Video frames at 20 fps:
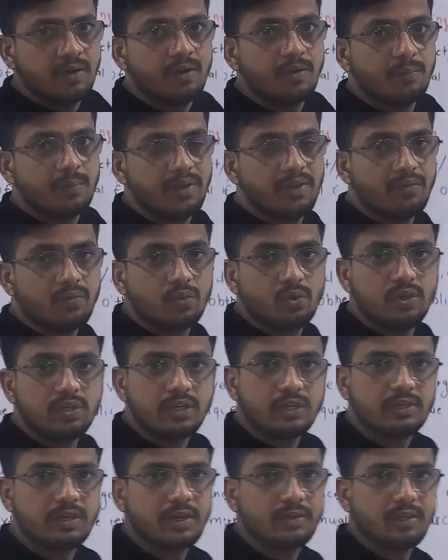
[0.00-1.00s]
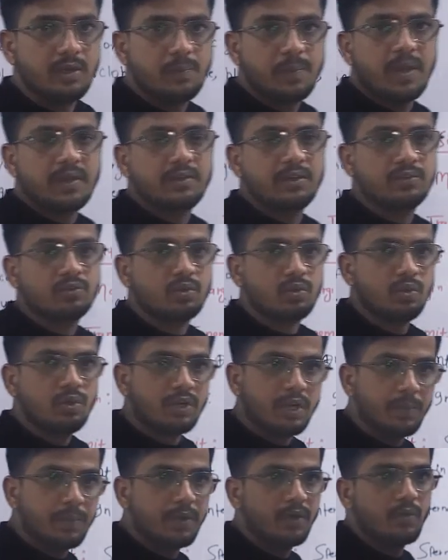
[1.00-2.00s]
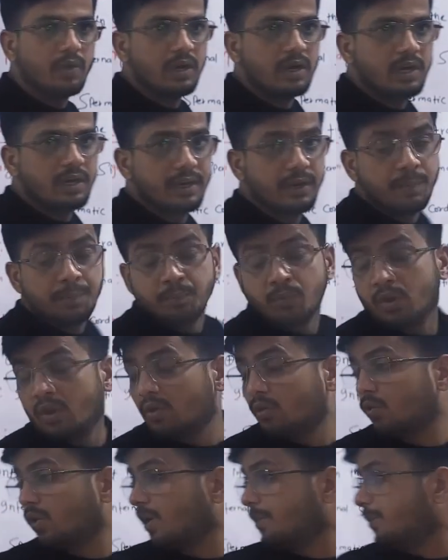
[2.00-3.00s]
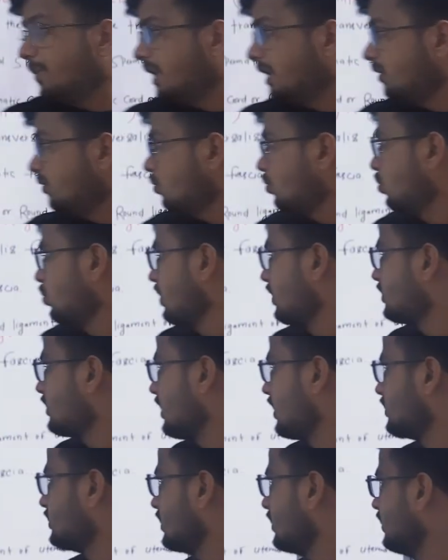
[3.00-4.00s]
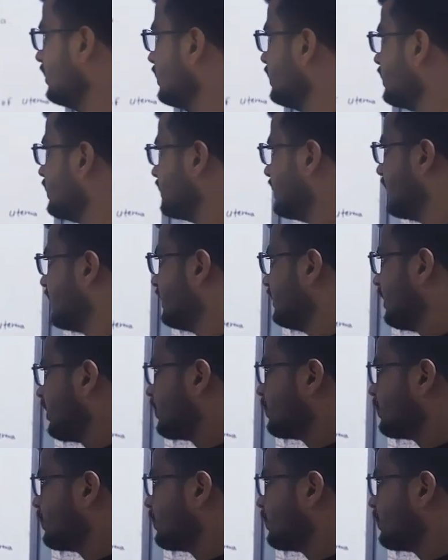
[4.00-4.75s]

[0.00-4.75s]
means which structure passes through deep inguinal ring. We have made two structures, that is